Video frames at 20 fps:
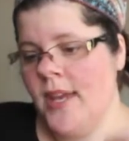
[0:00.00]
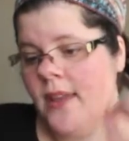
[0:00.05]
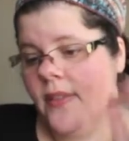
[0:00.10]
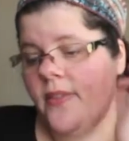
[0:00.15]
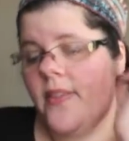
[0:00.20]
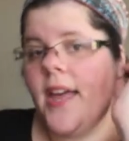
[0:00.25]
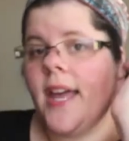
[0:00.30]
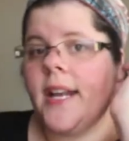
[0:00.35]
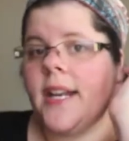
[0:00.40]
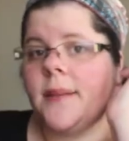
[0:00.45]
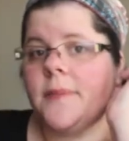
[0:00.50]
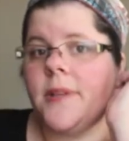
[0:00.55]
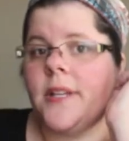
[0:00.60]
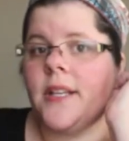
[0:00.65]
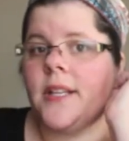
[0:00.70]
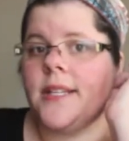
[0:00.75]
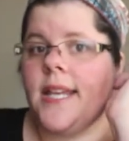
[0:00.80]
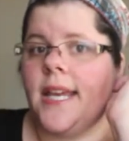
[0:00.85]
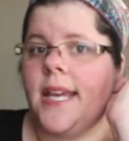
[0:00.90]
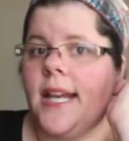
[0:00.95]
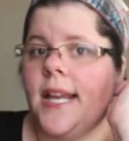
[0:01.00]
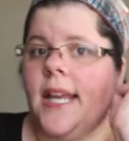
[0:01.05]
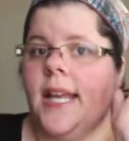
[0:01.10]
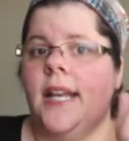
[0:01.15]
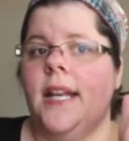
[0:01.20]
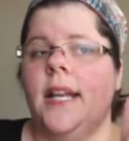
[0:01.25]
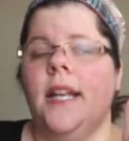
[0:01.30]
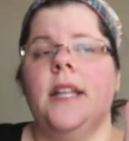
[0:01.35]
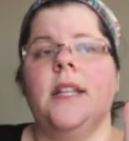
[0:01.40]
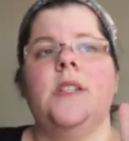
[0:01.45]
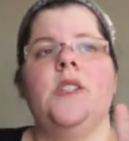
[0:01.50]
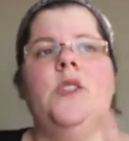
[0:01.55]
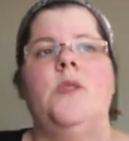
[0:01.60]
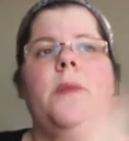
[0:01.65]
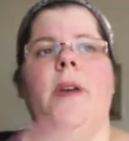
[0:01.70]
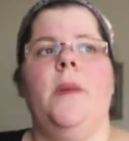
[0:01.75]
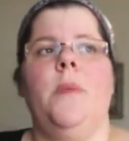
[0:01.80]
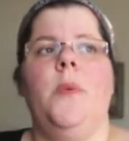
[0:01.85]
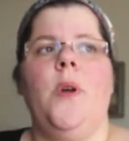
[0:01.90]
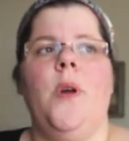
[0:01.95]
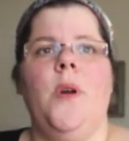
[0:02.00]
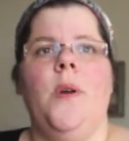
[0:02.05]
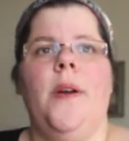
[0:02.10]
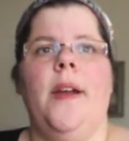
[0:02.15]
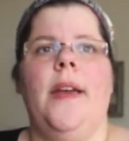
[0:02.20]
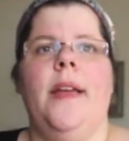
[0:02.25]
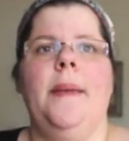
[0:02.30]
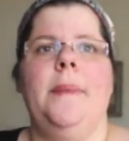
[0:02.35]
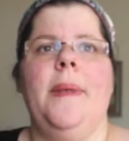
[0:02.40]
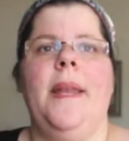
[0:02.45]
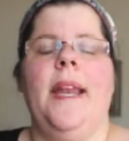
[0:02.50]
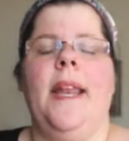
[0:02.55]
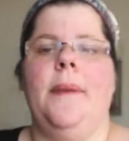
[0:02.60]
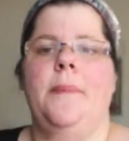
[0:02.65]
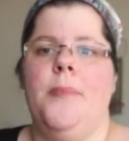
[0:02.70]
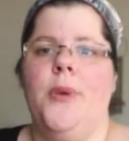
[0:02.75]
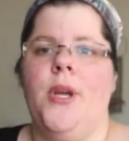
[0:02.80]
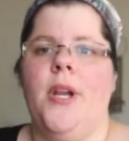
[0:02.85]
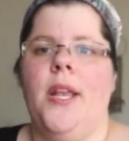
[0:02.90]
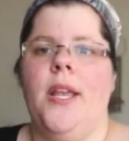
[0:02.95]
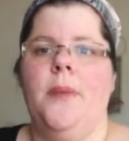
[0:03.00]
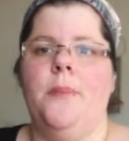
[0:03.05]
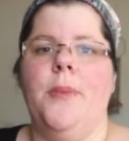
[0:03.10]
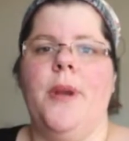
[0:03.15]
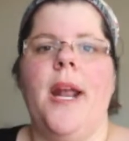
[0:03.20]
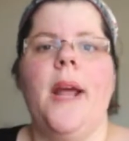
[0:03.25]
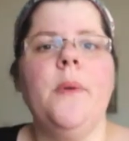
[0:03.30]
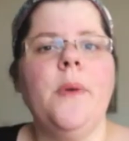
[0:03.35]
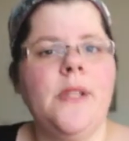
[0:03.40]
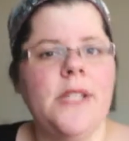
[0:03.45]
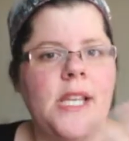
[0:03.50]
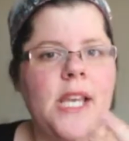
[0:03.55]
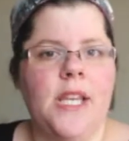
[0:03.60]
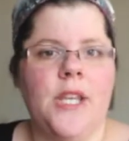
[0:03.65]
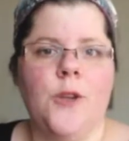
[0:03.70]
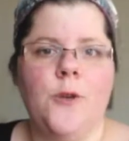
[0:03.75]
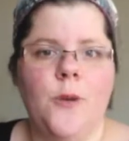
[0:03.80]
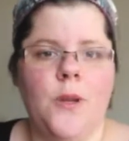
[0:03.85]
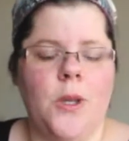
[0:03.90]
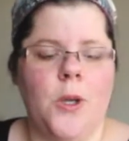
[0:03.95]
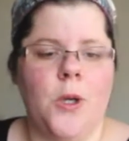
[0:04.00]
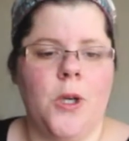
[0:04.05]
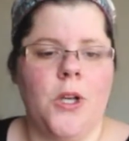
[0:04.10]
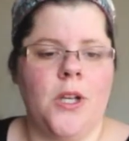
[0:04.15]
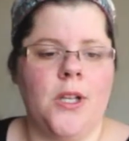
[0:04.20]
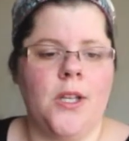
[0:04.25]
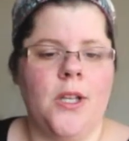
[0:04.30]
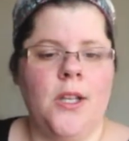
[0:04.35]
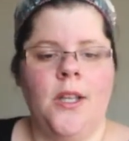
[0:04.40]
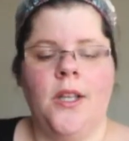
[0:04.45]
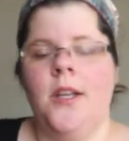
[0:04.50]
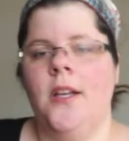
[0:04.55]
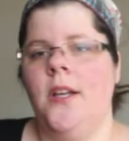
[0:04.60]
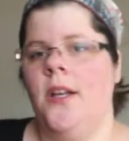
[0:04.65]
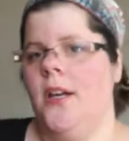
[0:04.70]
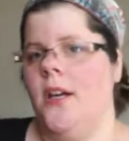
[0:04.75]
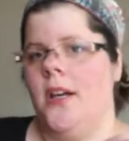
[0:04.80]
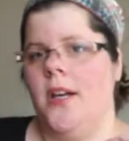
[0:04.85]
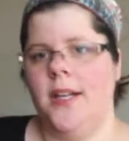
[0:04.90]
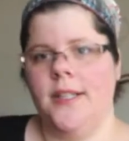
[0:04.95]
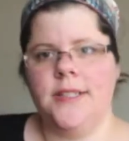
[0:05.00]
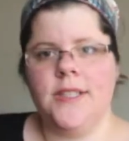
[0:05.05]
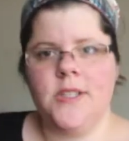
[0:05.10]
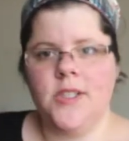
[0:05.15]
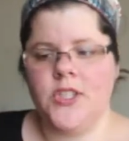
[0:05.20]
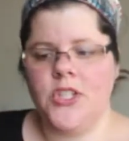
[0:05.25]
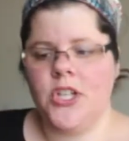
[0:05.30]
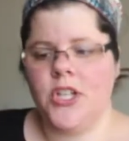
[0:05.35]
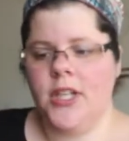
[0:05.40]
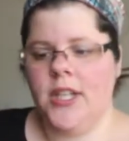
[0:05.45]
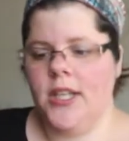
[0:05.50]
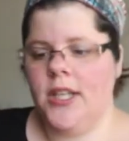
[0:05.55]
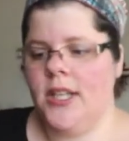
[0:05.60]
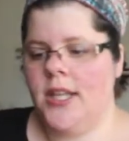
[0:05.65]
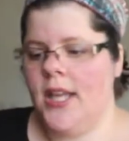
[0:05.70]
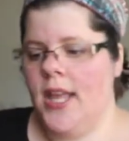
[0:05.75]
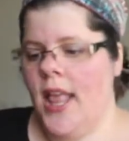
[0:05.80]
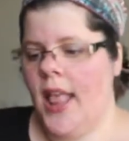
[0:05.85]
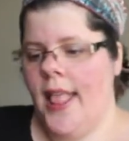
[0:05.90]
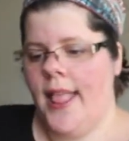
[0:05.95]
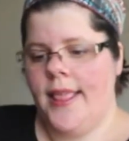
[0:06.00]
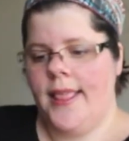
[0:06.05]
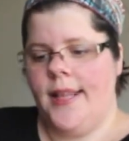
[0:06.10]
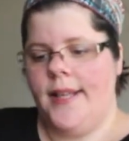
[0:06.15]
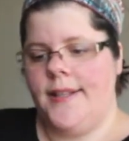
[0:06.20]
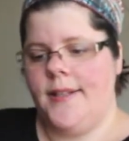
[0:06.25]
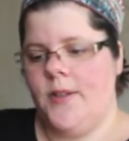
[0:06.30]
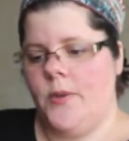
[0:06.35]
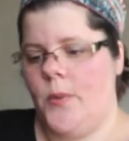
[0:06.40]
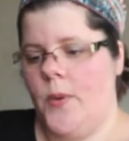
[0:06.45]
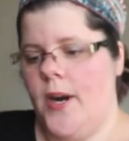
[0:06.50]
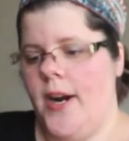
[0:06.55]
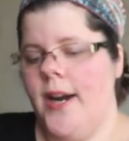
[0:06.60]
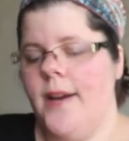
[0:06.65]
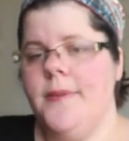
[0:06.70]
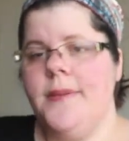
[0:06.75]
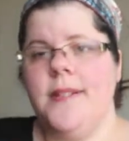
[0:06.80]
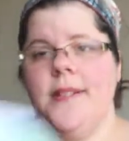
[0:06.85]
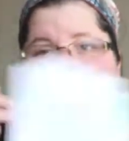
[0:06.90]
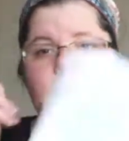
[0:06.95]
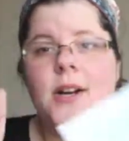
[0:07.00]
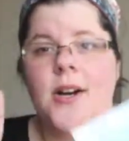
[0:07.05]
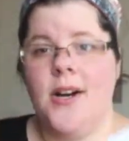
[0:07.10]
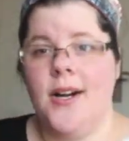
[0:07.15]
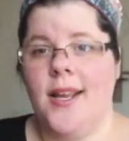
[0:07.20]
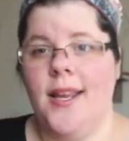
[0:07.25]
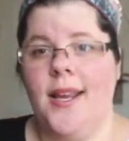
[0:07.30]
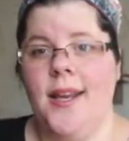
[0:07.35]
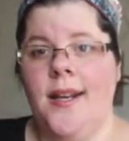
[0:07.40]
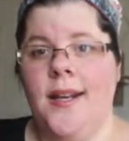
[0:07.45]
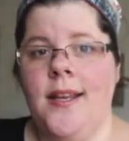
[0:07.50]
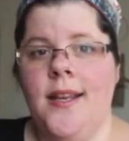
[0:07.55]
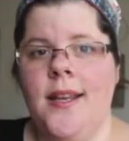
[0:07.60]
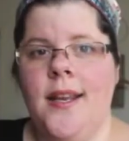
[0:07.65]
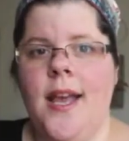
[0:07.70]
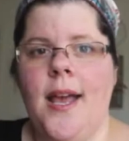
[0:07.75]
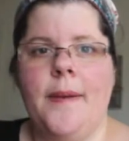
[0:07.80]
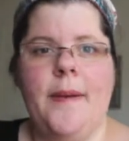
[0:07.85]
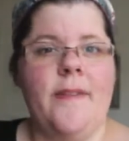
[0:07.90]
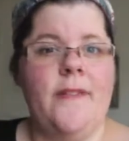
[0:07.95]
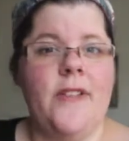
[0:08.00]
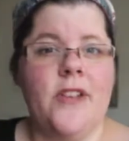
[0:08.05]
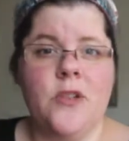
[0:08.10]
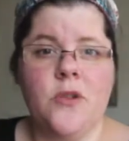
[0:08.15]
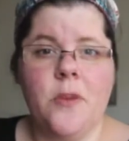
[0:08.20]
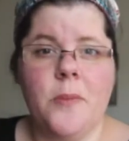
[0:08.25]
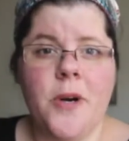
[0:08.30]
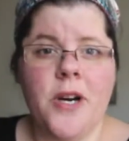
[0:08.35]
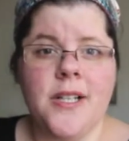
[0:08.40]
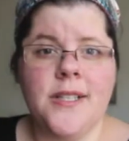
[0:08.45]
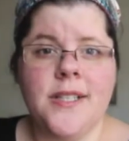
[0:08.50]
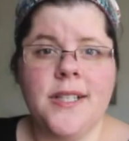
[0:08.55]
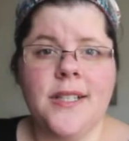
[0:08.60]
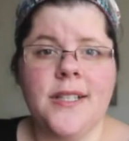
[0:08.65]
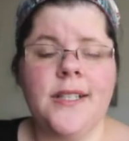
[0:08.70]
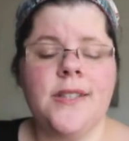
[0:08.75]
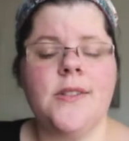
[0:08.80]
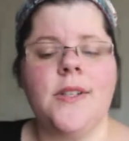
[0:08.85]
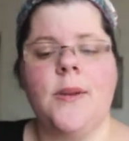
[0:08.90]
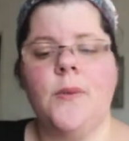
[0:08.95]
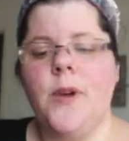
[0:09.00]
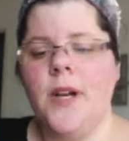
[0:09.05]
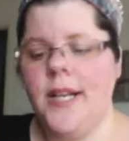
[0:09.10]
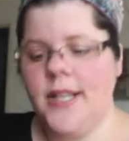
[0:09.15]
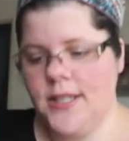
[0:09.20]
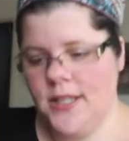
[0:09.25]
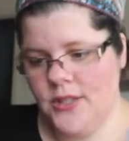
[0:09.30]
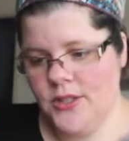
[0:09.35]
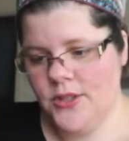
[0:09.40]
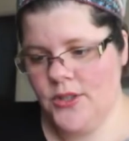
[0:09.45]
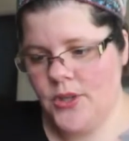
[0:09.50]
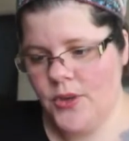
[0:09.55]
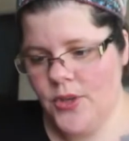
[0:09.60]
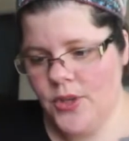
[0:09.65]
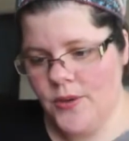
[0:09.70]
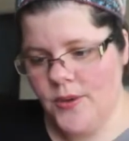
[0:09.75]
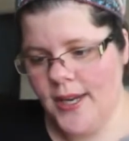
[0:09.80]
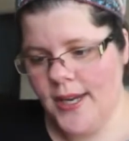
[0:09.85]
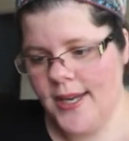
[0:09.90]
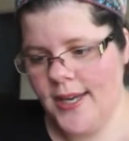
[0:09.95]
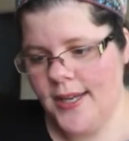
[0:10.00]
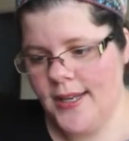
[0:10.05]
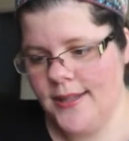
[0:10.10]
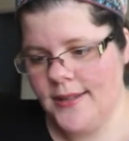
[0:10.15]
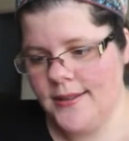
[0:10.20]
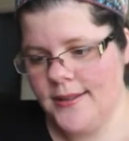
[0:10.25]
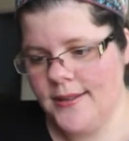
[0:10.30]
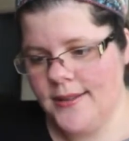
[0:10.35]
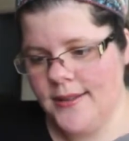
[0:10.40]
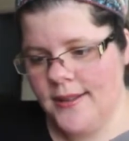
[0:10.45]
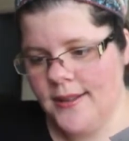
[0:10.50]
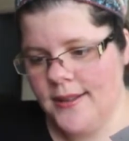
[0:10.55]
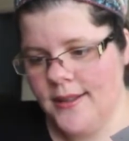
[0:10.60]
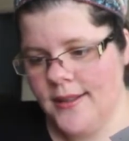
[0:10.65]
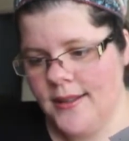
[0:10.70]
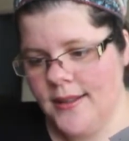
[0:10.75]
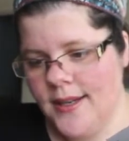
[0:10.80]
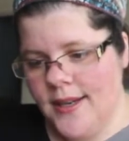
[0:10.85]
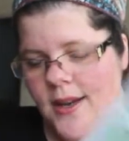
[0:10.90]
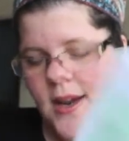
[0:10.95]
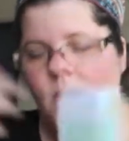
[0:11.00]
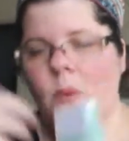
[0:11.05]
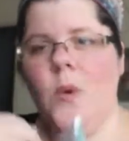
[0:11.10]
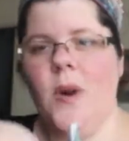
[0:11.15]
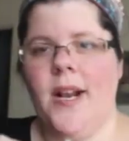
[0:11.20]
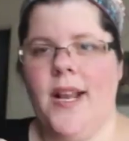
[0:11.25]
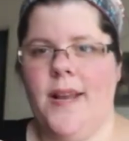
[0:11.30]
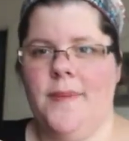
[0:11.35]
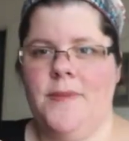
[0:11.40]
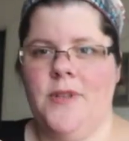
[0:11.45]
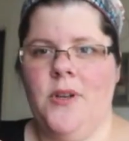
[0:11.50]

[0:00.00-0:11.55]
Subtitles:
then I'm going to take it in to my program and input it. But I will take you along on this journey. This is where I'm starting. I'm a visual person, so I want to show you guys what I'm